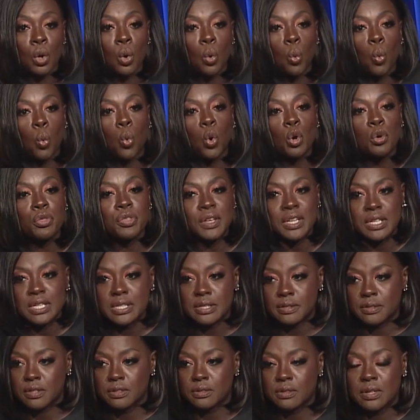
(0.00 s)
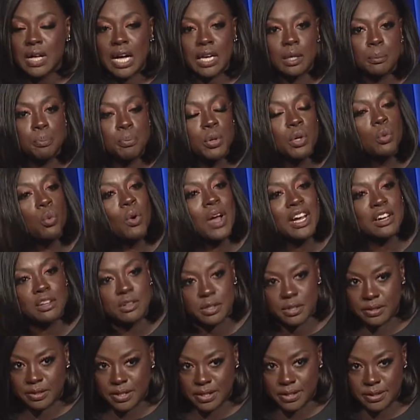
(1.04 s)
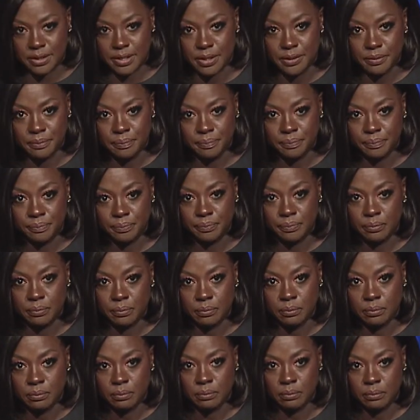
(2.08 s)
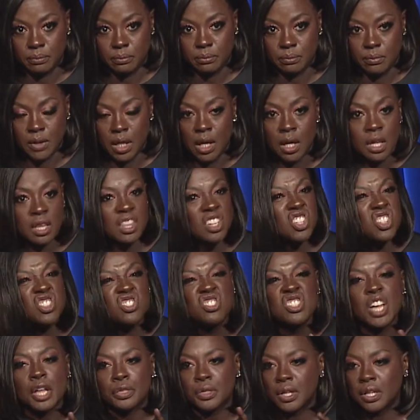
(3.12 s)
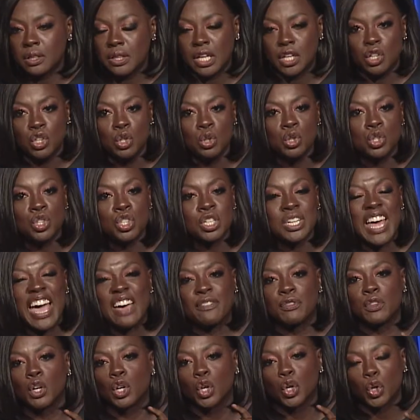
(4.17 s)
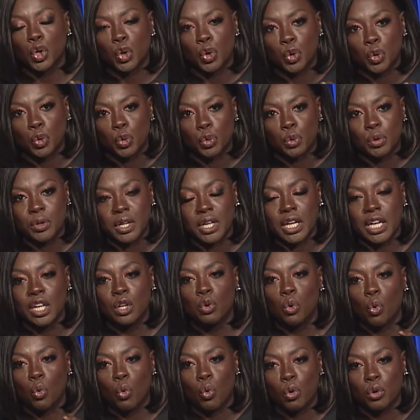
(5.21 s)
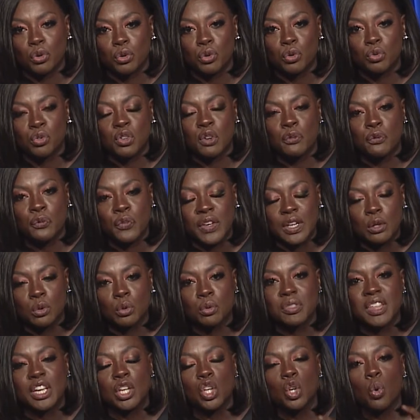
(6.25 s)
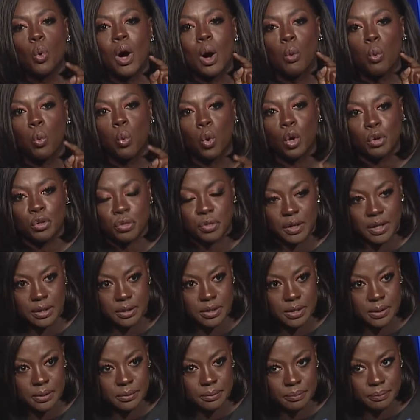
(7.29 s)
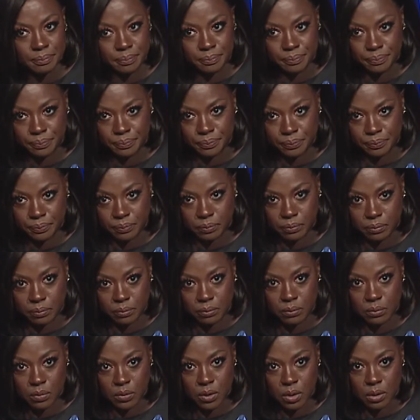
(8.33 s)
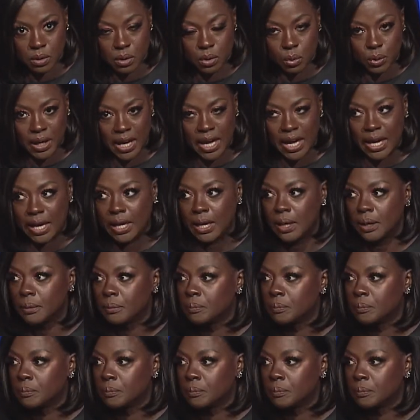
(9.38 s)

Worthiness is not a prerequisite. There is nothing that you should have to earn in order to feel that you are worth it. Okay?